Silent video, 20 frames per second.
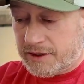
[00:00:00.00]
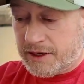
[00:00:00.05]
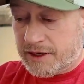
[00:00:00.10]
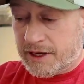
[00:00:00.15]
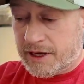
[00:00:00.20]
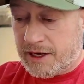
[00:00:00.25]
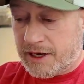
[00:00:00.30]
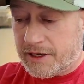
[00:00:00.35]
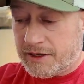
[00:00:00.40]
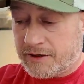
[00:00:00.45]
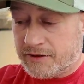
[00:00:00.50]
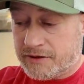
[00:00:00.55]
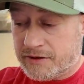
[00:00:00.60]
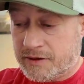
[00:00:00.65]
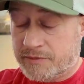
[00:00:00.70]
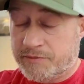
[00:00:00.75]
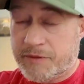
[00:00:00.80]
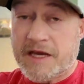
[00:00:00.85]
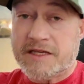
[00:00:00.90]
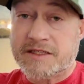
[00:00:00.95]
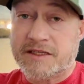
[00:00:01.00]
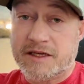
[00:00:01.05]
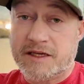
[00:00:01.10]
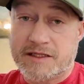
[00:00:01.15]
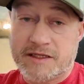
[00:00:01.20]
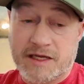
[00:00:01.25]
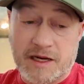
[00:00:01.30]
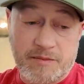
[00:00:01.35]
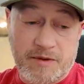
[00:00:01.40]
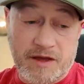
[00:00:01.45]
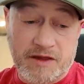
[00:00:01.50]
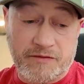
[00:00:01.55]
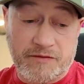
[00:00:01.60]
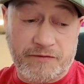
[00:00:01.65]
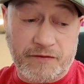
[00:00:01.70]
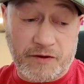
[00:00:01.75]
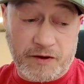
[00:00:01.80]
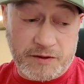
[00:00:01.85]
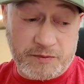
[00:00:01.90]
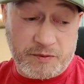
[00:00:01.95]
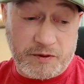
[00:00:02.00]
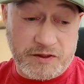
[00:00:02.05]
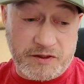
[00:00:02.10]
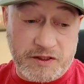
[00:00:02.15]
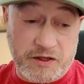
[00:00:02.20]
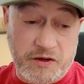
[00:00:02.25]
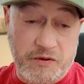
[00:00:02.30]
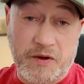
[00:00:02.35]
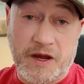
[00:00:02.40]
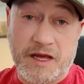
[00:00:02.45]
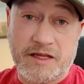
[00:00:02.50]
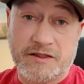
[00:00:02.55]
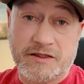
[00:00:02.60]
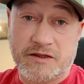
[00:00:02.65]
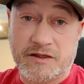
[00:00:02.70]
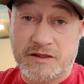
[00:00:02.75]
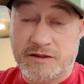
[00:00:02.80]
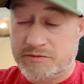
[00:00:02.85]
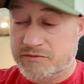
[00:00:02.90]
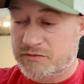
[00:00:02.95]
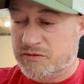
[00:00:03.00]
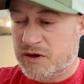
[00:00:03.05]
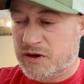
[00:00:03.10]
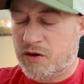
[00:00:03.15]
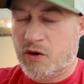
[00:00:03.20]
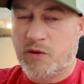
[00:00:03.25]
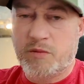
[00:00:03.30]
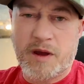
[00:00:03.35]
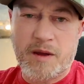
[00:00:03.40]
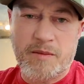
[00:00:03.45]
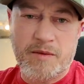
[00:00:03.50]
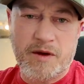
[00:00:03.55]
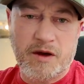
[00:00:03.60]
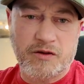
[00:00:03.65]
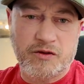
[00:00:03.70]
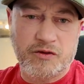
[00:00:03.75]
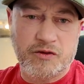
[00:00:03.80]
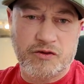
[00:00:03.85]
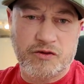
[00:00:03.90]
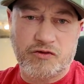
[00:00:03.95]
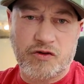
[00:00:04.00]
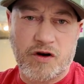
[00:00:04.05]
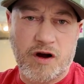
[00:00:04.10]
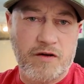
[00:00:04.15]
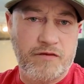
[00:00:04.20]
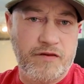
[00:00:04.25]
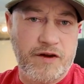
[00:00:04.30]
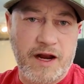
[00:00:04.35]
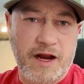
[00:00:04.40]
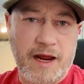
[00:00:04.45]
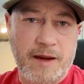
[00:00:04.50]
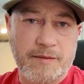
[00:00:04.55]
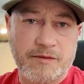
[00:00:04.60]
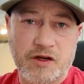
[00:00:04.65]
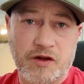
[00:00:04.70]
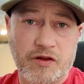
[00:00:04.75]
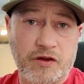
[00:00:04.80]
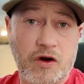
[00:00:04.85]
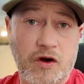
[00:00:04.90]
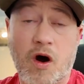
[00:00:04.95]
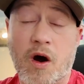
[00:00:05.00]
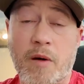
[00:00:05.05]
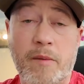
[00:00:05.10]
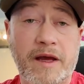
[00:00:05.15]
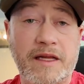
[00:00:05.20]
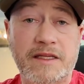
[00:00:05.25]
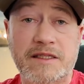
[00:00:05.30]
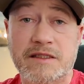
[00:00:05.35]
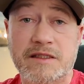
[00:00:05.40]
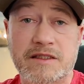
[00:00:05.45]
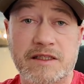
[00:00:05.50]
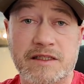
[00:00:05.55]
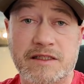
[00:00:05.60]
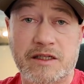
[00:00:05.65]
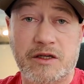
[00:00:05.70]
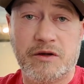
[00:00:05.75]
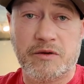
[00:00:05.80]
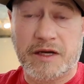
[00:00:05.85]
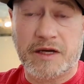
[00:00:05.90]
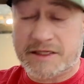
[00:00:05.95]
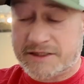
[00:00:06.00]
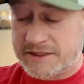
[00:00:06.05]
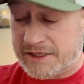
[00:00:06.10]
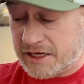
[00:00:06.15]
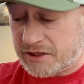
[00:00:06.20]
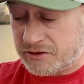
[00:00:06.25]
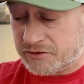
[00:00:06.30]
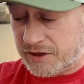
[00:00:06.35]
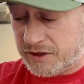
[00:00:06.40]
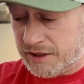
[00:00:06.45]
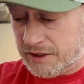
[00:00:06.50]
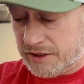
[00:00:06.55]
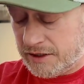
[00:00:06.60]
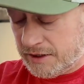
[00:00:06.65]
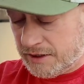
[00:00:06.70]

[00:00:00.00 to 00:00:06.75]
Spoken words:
and basically it's going to be the first person who answers, or maybe I'll do a draw of the names on the comments to see who gets the entry.